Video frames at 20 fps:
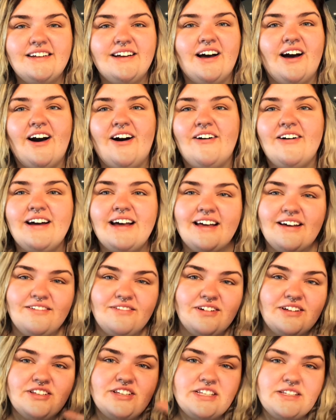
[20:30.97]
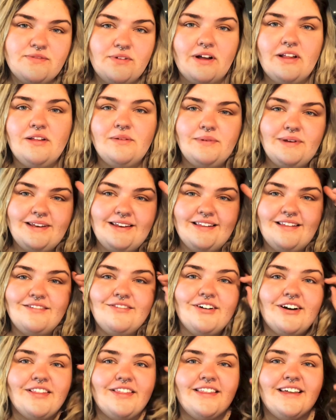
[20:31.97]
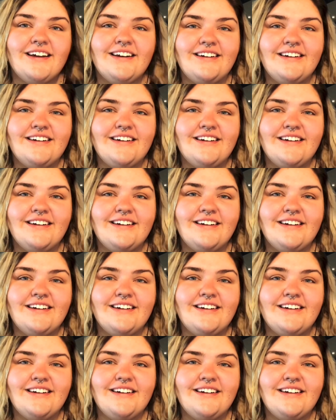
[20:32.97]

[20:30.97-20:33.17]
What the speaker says: Okay, just follow me to the front then.